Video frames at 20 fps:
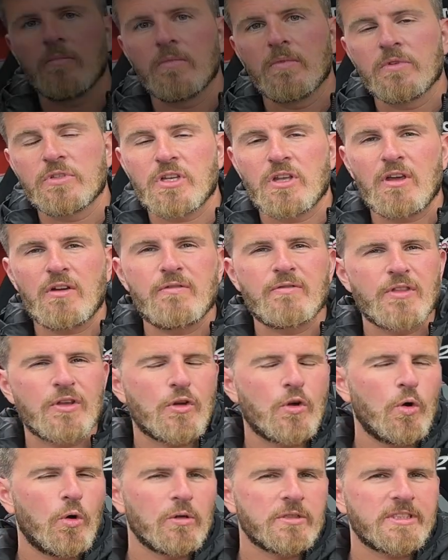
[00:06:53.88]
So over the
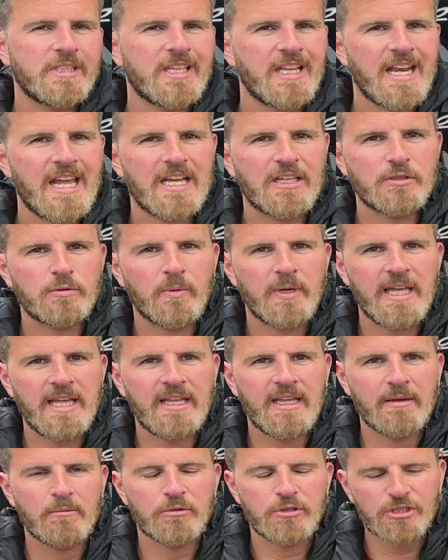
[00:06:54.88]
course of the next
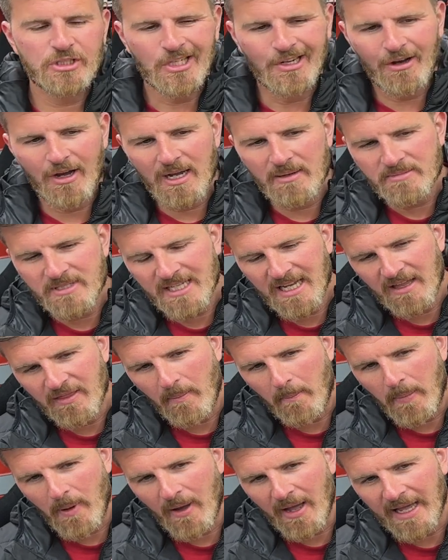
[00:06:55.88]
week, it was time to get the
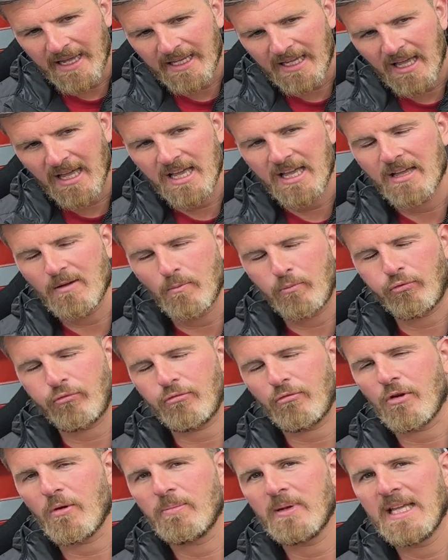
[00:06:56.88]
bike
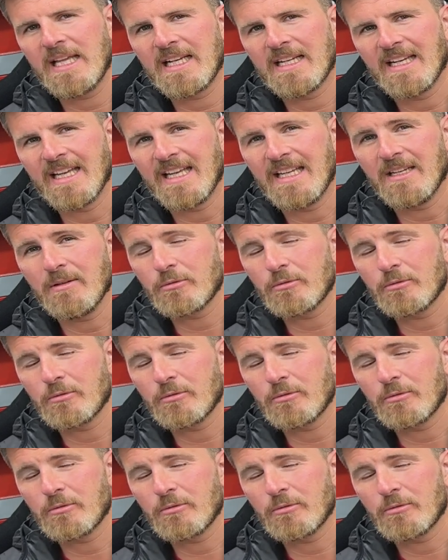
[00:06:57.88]
properly cleaned.